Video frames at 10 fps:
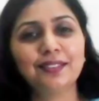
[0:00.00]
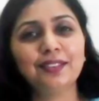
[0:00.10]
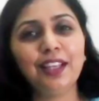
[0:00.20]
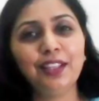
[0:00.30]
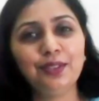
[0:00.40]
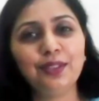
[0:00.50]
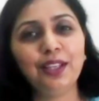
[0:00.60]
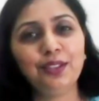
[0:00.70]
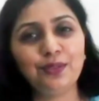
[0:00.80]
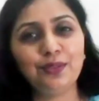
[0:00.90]
Thank
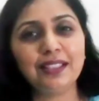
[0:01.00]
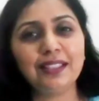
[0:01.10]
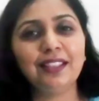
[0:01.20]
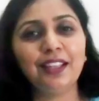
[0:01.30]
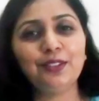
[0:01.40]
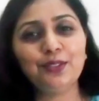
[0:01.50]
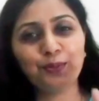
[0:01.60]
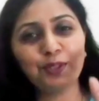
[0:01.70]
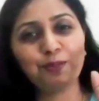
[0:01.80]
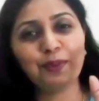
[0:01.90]
you. Thank you so
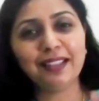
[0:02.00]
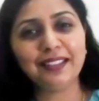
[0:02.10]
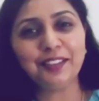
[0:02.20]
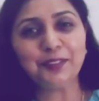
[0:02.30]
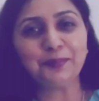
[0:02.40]
much. Bye.